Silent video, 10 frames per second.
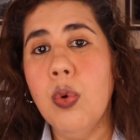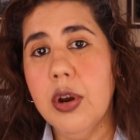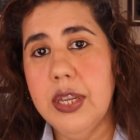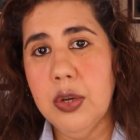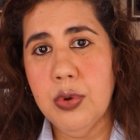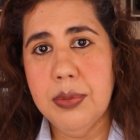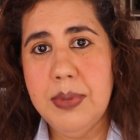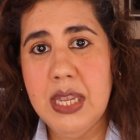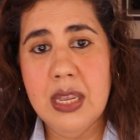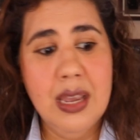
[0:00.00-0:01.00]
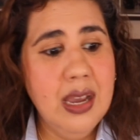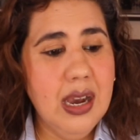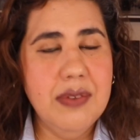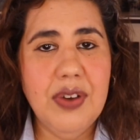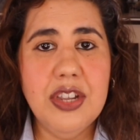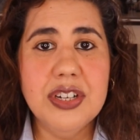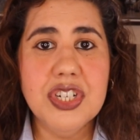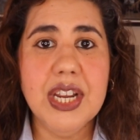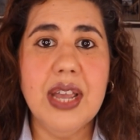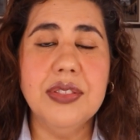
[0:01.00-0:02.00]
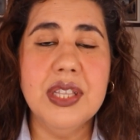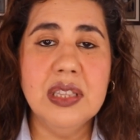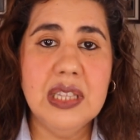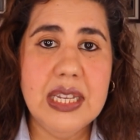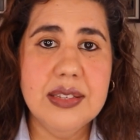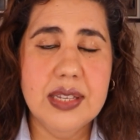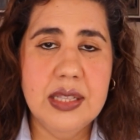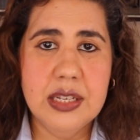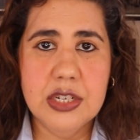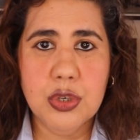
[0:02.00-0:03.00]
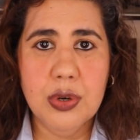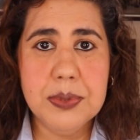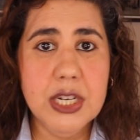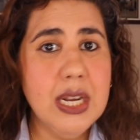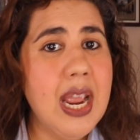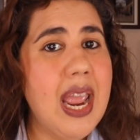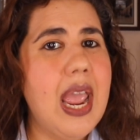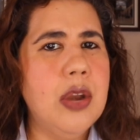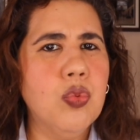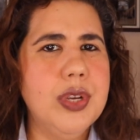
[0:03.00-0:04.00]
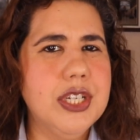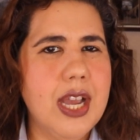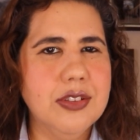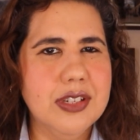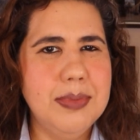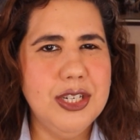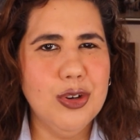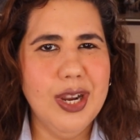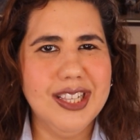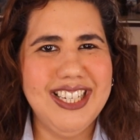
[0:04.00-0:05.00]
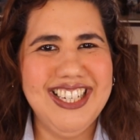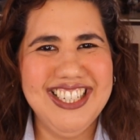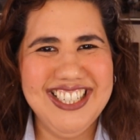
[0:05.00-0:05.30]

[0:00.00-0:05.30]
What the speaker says: working with me, I invite you to check out the links in the description and reach out to me directly.